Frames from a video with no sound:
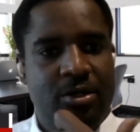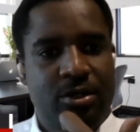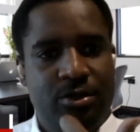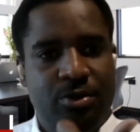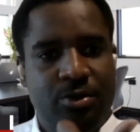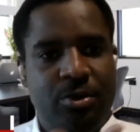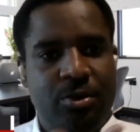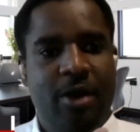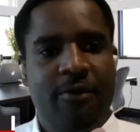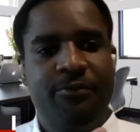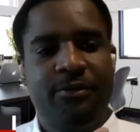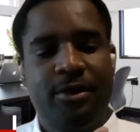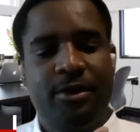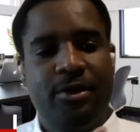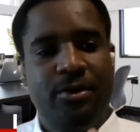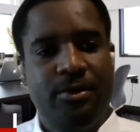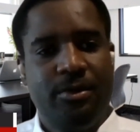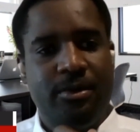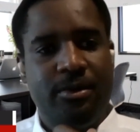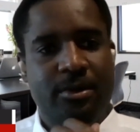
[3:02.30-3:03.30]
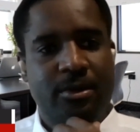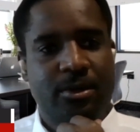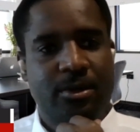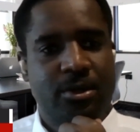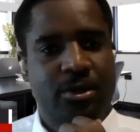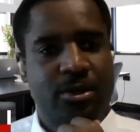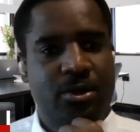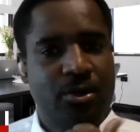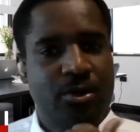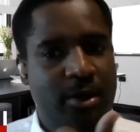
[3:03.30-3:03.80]
good afternoon,
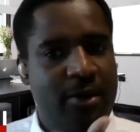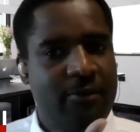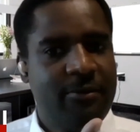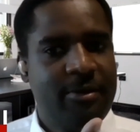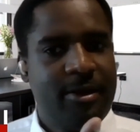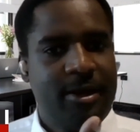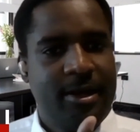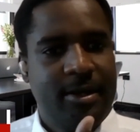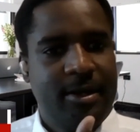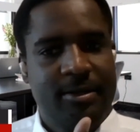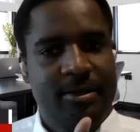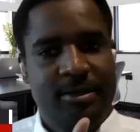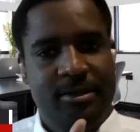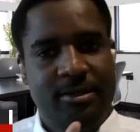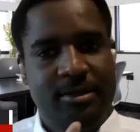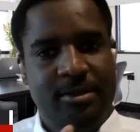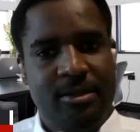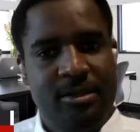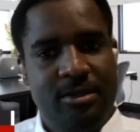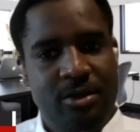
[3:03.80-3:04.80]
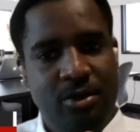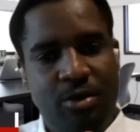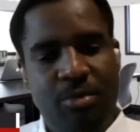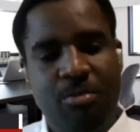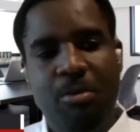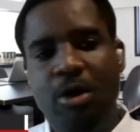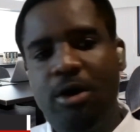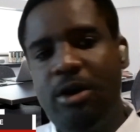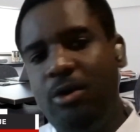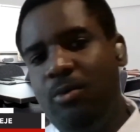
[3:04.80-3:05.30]
good evening, good
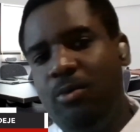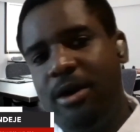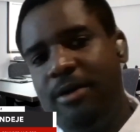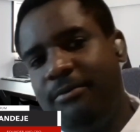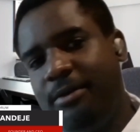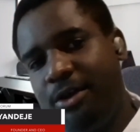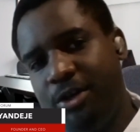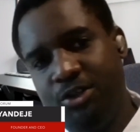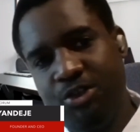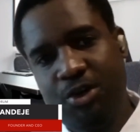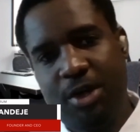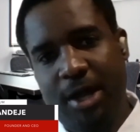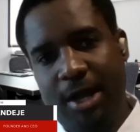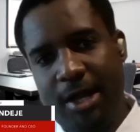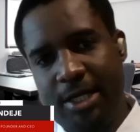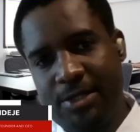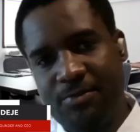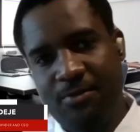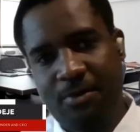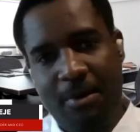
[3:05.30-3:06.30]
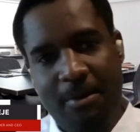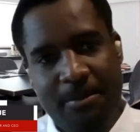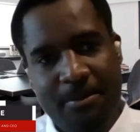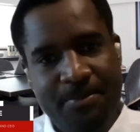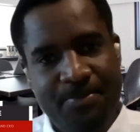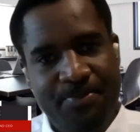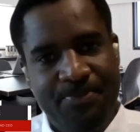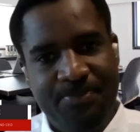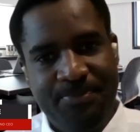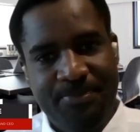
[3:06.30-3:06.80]
morning, wherever you're joining us from.
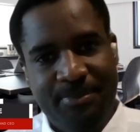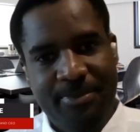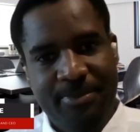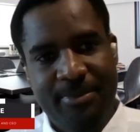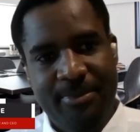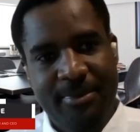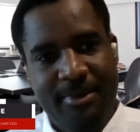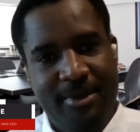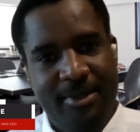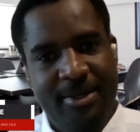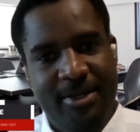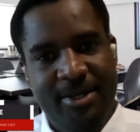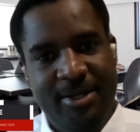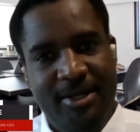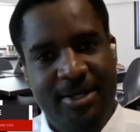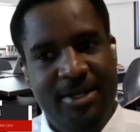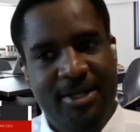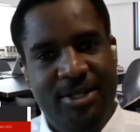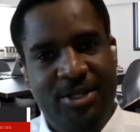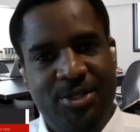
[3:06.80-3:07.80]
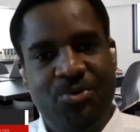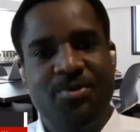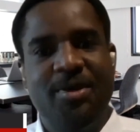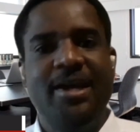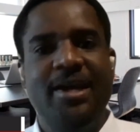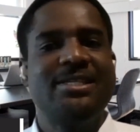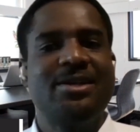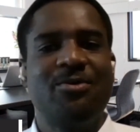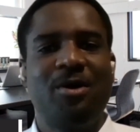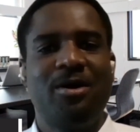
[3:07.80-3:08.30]
Today is a
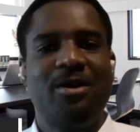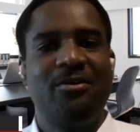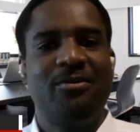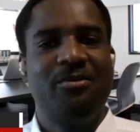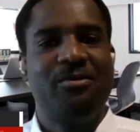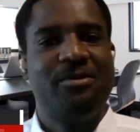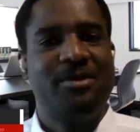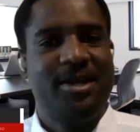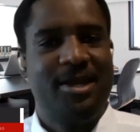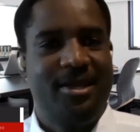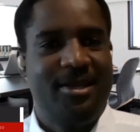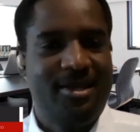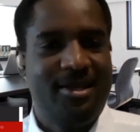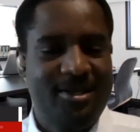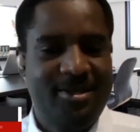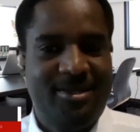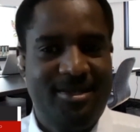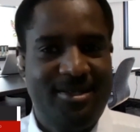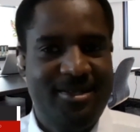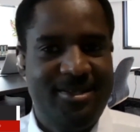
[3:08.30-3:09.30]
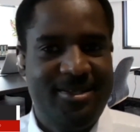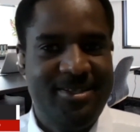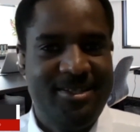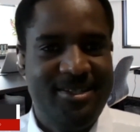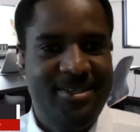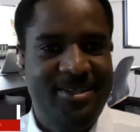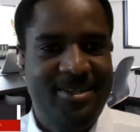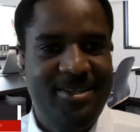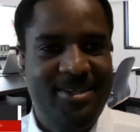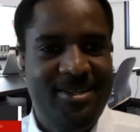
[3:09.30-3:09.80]
wonderful day
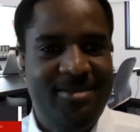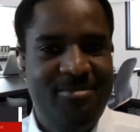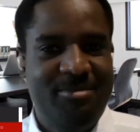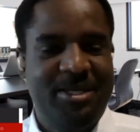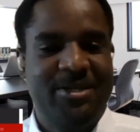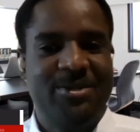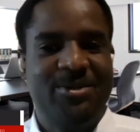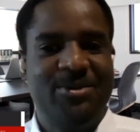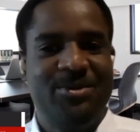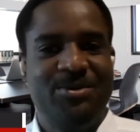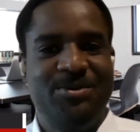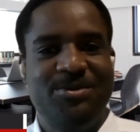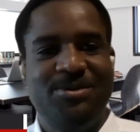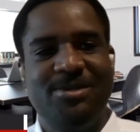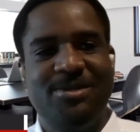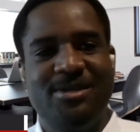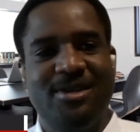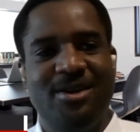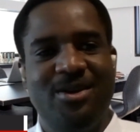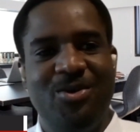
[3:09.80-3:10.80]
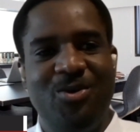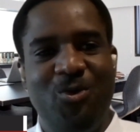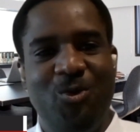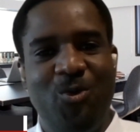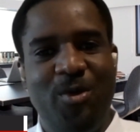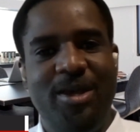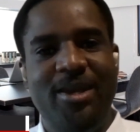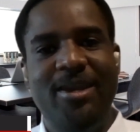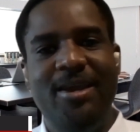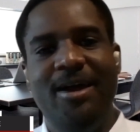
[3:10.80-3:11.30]
because
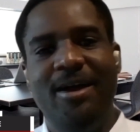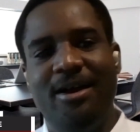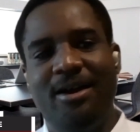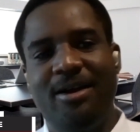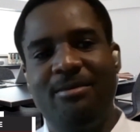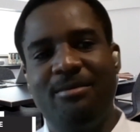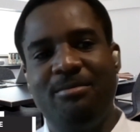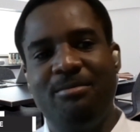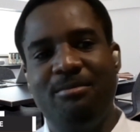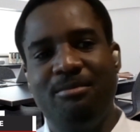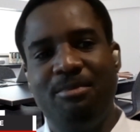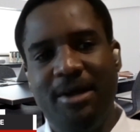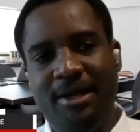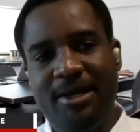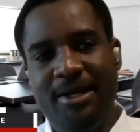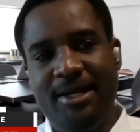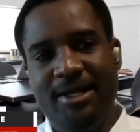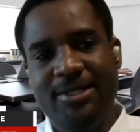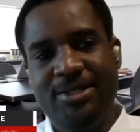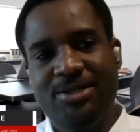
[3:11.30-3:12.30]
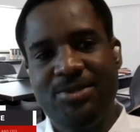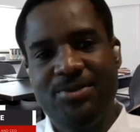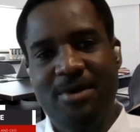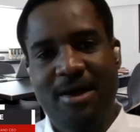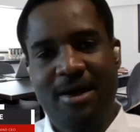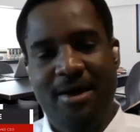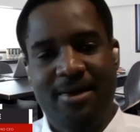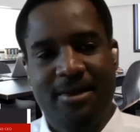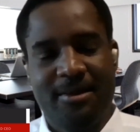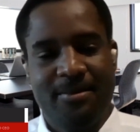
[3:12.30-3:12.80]
we are bringing
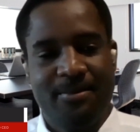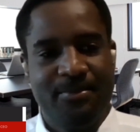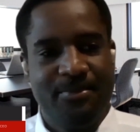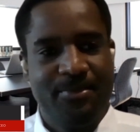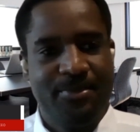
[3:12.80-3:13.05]
together